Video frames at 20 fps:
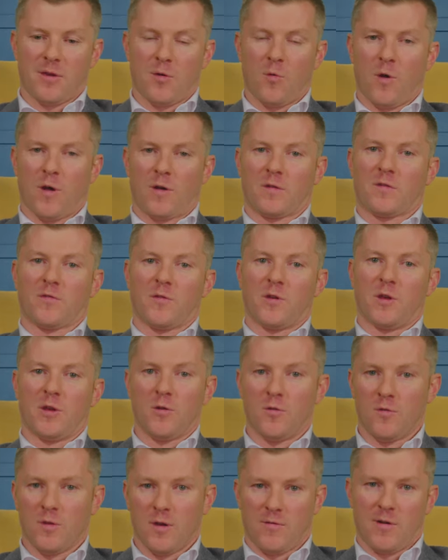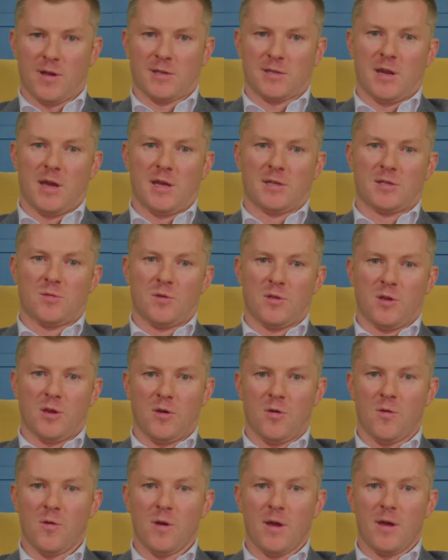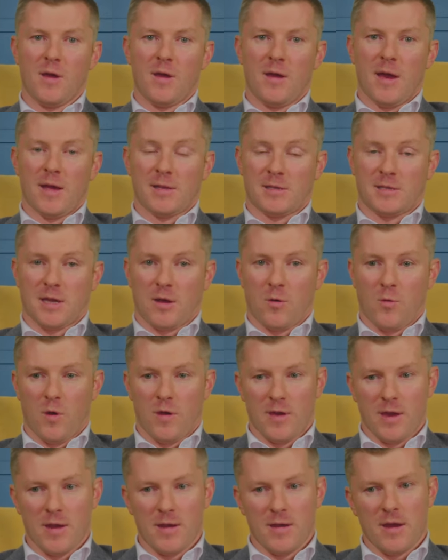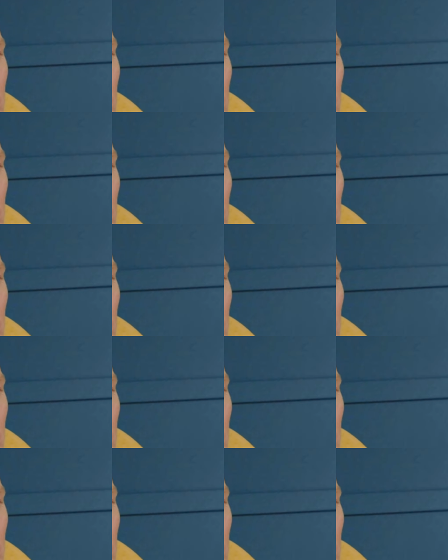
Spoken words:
that works for you, that resonates with you, and stick with it.